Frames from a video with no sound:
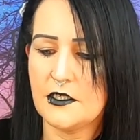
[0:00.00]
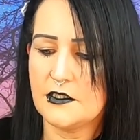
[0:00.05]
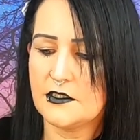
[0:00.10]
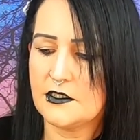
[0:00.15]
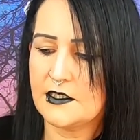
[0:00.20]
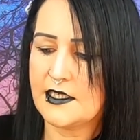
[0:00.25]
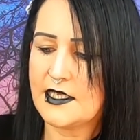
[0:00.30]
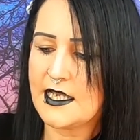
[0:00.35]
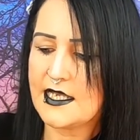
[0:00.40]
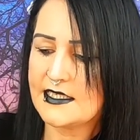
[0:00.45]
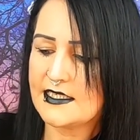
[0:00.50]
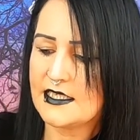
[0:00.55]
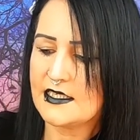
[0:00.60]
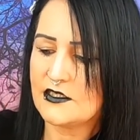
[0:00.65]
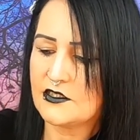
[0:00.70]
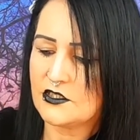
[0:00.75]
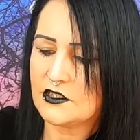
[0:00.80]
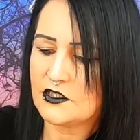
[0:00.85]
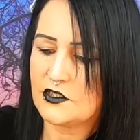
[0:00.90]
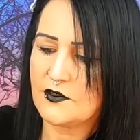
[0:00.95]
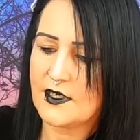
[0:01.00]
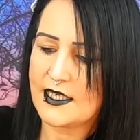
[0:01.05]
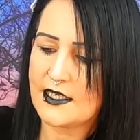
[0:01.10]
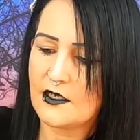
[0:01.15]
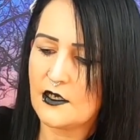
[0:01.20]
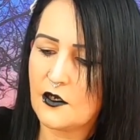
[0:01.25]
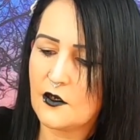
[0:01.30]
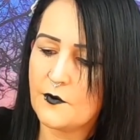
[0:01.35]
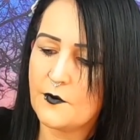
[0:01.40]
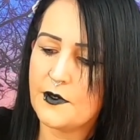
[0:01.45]
So guys, let's just
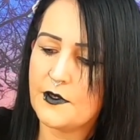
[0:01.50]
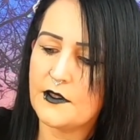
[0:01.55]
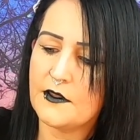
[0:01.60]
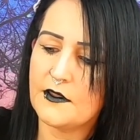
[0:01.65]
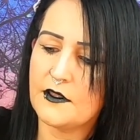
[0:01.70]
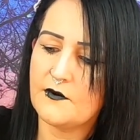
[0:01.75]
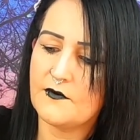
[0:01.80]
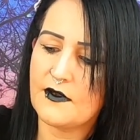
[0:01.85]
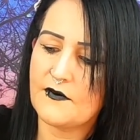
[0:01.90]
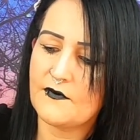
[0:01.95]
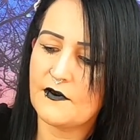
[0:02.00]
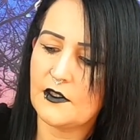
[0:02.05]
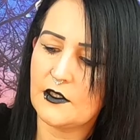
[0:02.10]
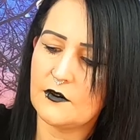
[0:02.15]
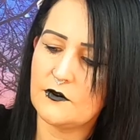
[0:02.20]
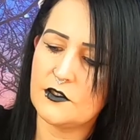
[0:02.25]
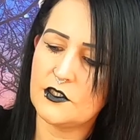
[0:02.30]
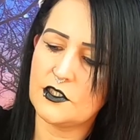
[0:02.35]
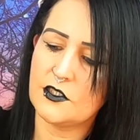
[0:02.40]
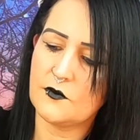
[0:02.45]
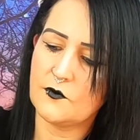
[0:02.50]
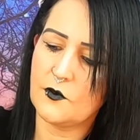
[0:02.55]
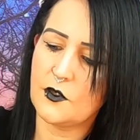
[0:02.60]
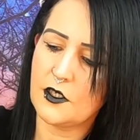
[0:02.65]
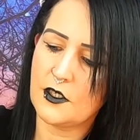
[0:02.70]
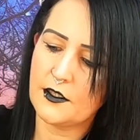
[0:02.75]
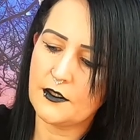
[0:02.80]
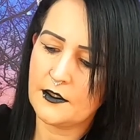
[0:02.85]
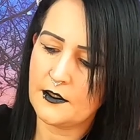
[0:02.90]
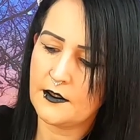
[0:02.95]
crack open the Revolution
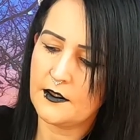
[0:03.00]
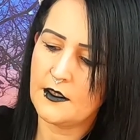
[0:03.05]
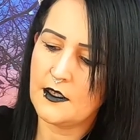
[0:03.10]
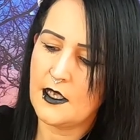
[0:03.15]
one.